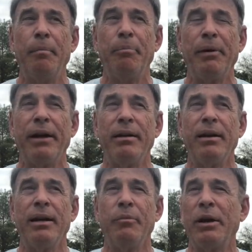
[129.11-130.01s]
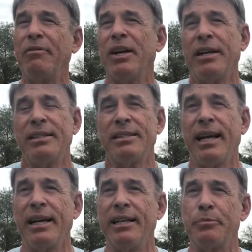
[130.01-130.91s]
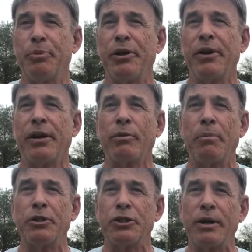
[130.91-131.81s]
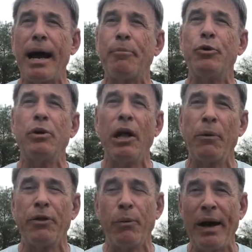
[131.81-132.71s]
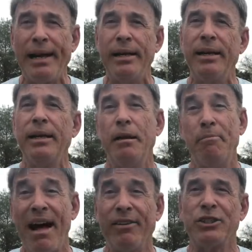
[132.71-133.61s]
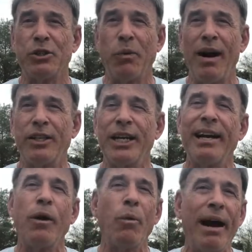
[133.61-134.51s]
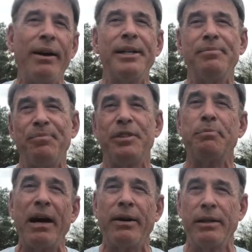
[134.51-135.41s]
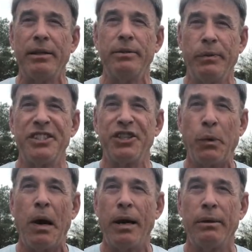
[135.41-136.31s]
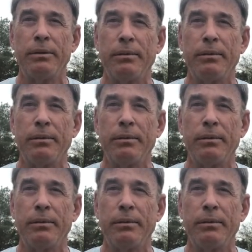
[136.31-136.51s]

but what I've done instead is put it on a rubber strap to lower the weight, balance the watch, and I wear it sparingly once in a while.